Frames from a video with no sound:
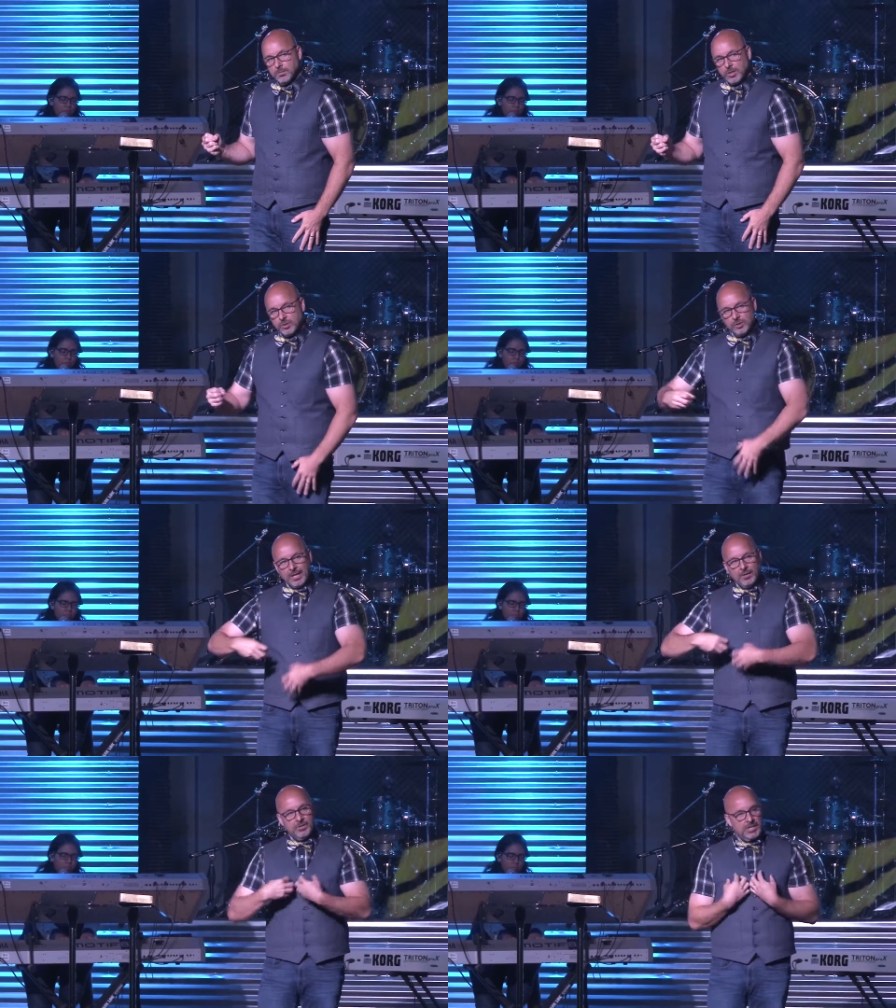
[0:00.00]
that you
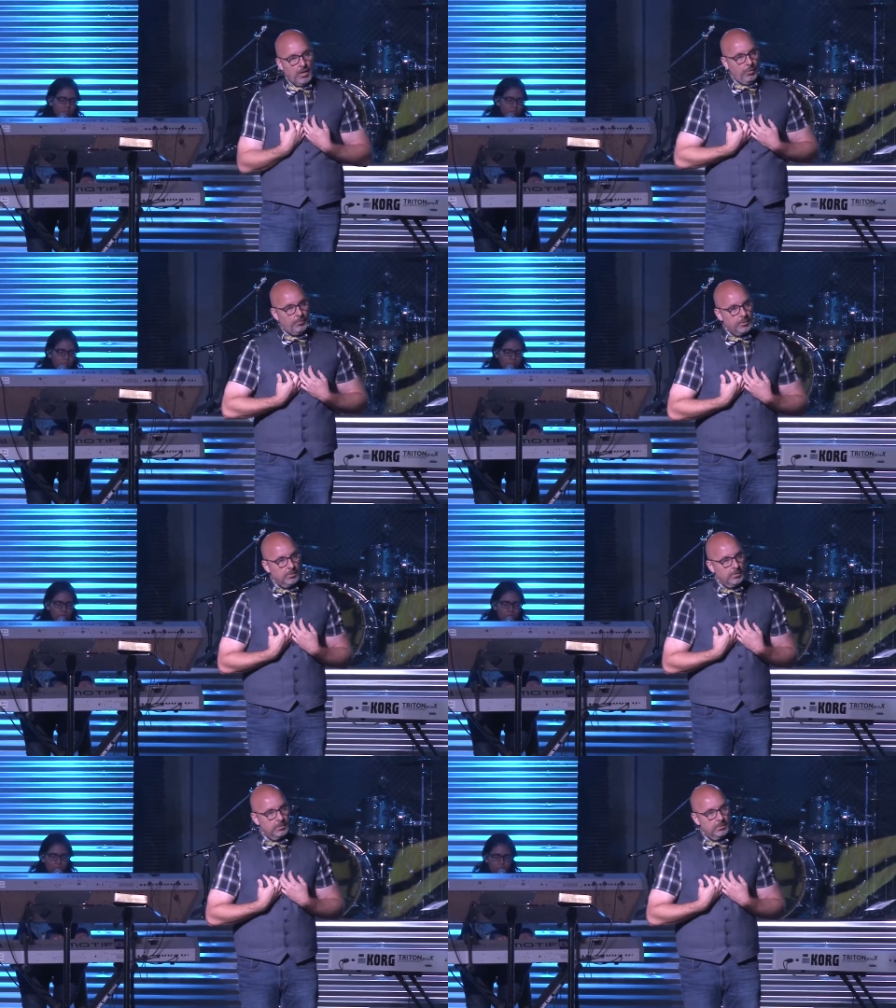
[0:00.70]
allow this
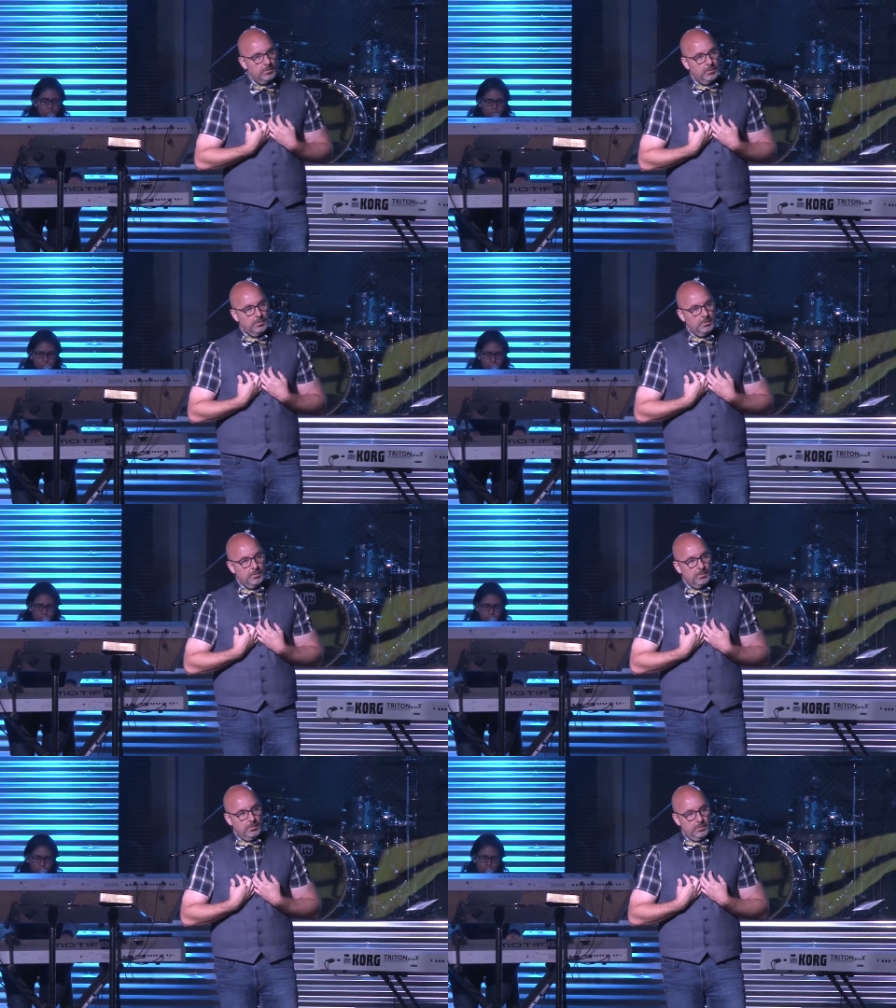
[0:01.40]
helper
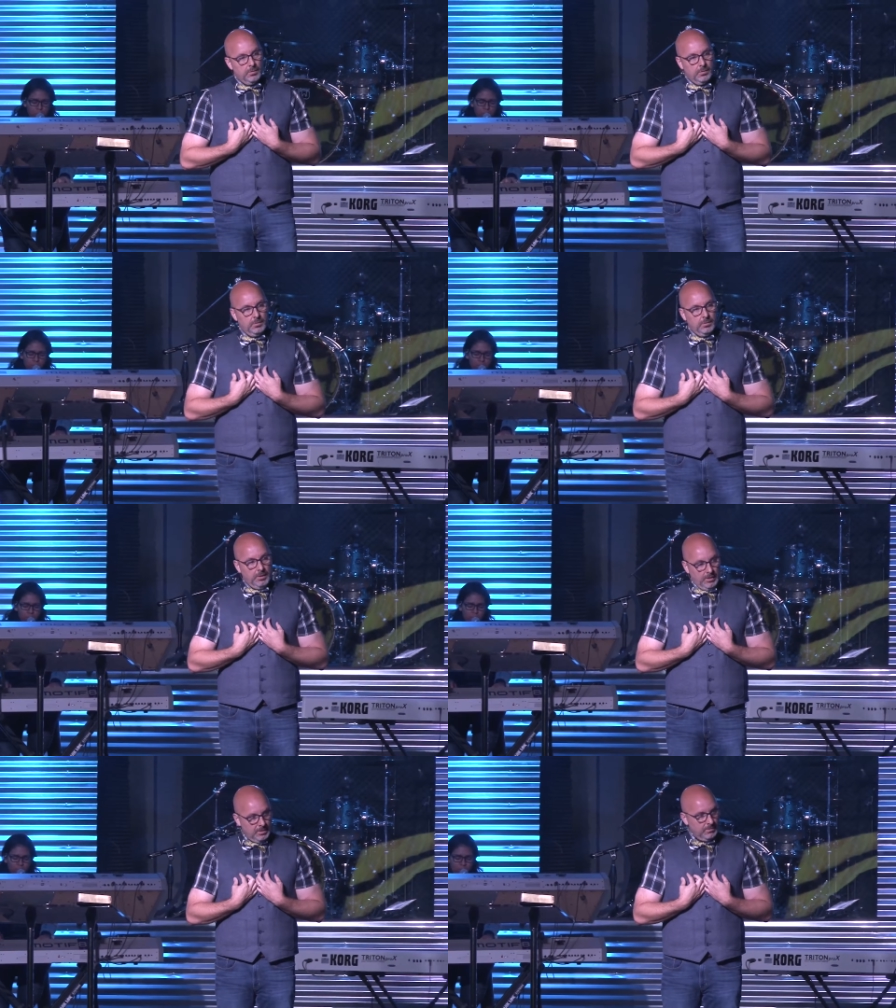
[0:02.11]

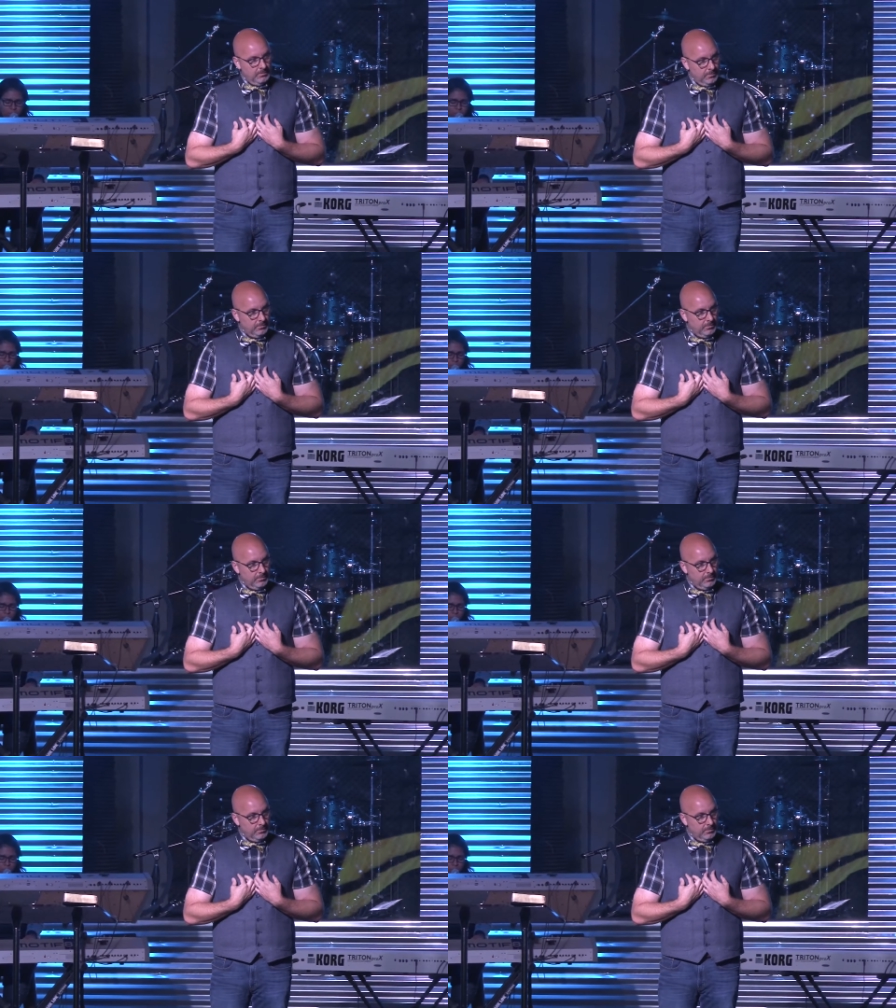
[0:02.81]
in